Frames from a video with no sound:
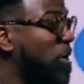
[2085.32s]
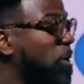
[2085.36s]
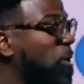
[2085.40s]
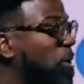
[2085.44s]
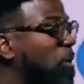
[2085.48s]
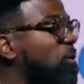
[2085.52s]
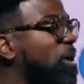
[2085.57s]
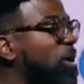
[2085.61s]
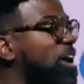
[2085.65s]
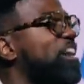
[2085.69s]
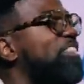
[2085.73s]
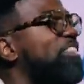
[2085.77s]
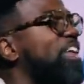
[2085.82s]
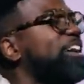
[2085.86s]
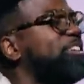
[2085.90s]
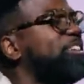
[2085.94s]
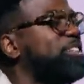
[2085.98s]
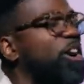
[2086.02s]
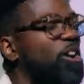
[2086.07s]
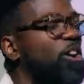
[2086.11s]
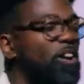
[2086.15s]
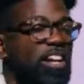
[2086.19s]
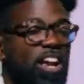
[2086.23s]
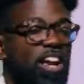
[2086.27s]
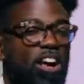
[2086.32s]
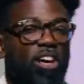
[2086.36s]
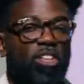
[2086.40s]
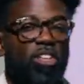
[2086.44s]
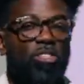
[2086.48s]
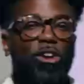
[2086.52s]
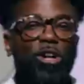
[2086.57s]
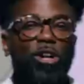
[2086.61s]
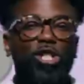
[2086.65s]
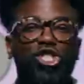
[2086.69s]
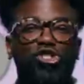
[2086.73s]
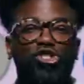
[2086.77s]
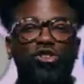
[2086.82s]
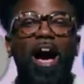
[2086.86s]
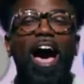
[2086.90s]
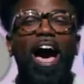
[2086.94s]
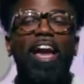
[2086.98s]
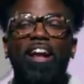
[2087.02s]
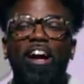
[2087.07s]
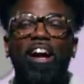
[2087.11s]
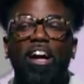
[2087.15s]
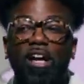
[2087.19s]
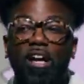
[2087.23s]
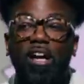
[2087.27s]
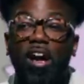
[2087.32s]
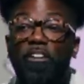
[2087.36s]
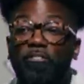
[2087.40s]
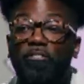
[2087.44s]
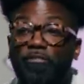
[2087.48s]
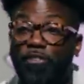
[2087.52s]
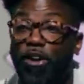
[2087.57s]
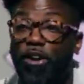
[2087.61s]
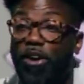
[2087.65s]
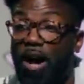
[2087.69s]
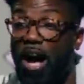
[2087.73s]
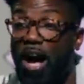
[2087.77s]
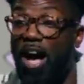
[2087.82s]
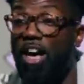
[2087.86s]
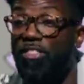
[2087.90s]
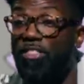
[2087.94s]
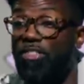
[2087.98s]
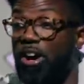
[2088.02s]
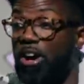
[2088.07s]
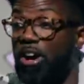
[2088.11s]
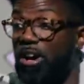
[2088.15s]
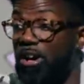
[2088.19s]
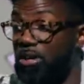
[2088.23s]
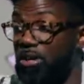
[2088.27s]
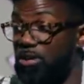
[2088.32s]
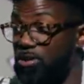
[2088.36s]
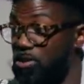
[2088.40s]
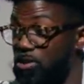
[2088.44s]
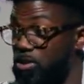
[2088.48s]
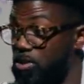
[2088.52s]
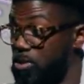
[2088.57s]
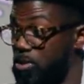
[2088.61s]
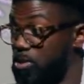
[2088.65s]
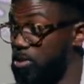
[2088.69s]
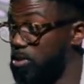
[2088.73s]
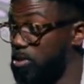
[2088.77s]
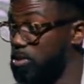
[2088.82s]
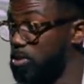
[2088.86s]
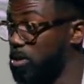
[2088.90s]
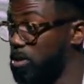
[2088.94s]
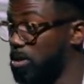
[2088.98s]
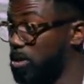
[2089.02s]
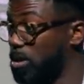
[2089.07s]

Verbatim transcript: What are they doing? They're trying to comfort others